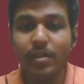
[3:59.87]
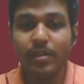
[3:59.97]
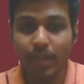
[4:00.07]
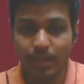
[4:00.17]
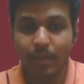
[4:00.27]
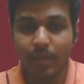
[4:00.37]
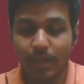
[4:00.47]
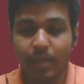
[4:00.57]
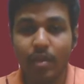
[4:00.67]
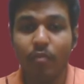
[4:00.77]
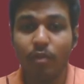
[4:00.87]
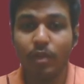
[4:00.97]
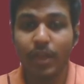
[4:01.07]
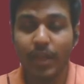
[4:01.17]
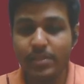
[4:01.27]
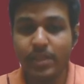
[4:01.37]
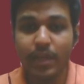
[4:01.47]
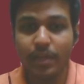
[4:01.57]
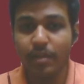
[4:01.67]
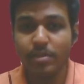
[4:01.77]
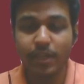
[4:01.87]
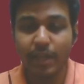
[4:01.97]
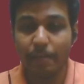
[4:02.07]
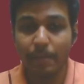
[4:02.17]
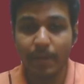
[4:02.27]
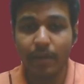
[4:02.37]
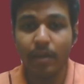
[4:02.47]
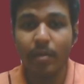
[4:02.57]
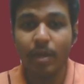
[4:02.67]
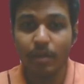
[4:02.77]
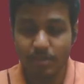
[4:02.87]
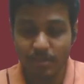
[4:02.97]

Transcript: technique for the next 8 years he had been the